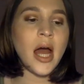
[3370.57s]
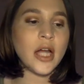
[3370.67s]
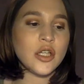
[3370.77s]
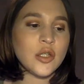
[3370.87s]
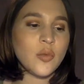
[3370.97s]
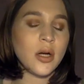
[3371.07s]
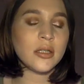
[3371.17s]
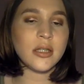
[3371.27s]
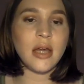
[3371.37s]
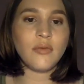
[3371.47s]
I just wore a
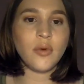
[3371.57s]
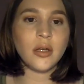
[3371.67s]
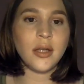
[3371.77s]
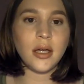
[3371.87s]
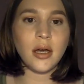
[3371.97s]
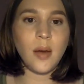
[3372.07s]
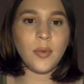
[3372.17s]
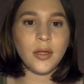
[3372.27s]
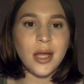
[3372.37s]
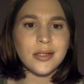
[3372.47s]
Safe Word like a
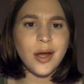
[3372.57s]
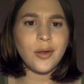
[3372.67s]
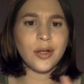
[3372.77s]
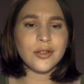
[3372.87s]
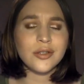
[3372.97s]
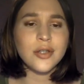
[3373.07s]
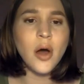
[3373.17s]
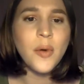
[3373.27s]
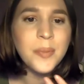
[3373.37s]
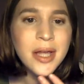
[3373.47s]
couple of days ago. They're
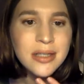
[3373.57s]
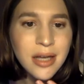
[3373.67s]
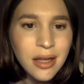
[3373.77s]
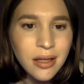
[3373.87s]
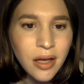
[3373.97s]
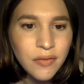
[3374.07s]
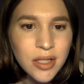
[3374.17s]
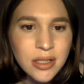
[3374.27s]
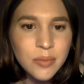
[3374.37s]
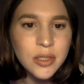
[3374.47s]
so amazing. I love
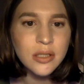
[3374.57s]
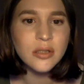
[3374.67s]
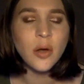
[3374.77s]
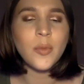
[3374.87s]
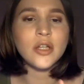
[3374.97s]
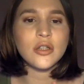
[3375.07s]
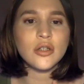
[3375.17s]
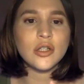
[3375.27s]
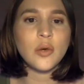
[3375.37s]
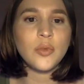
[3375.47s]
these lipsticks so much. They're
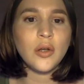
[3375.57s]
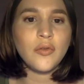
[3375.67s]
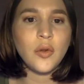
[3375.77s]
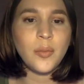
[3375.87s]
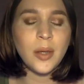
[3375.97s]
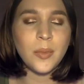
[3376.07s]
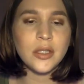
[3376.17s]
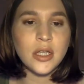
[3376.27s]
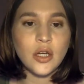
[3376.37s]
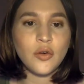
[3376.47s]
so beautiful,
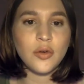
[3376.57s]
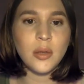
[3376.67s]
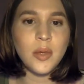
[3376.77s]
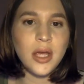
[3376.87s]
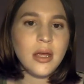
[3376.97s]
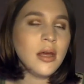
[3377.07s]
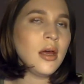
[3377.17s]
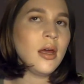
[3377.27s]
pigmented, and creamy.